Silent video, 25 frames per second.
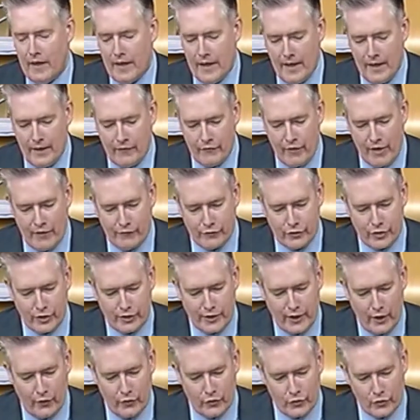
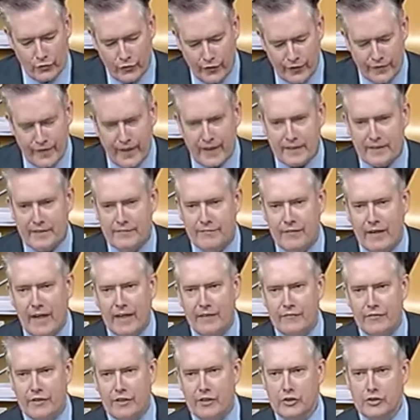Renfrewshire Council for
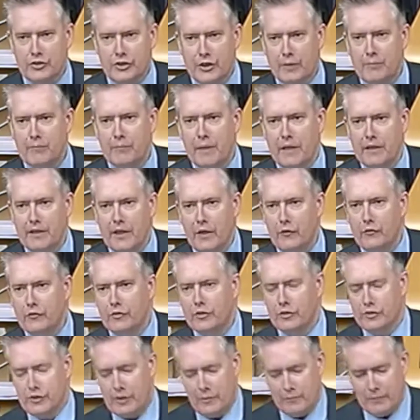35 years,
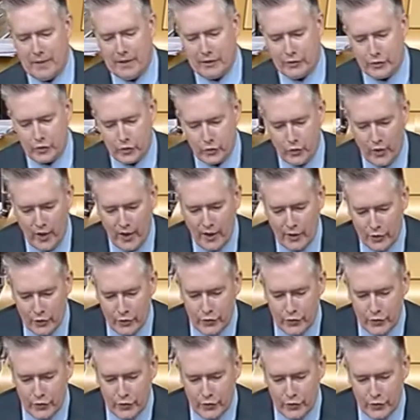Councillor Jim Mitchell,